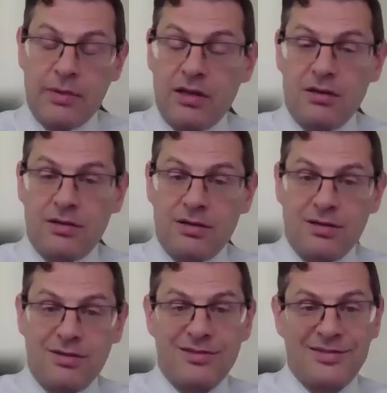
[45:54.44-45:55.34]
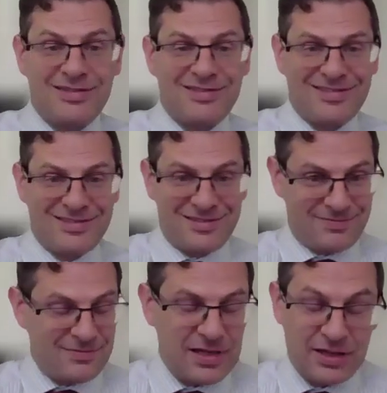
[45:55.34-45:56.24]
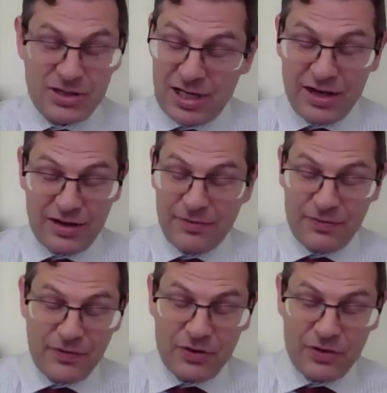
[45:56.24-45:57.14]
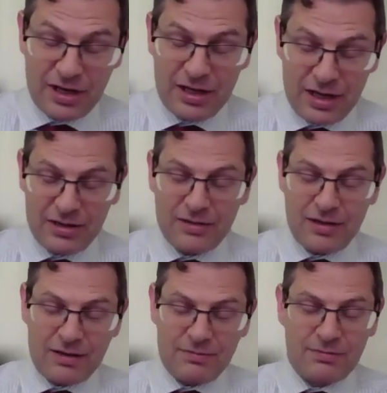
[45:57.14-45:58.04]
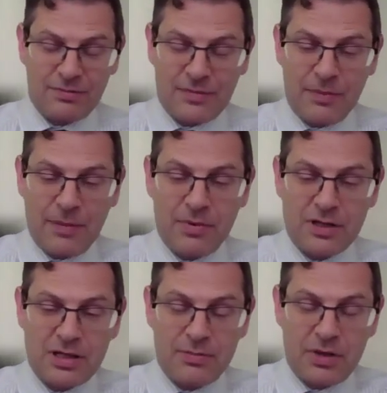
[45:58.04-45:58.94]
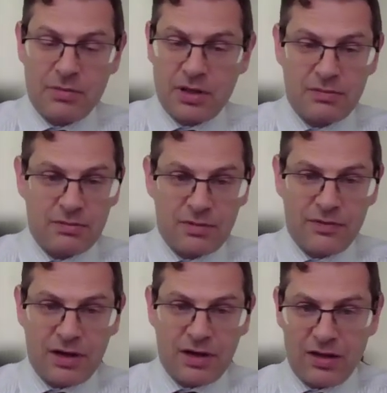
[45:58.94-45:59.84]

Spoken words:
I mean, Janae, feel free to, I'm happy to jump in, but yeah.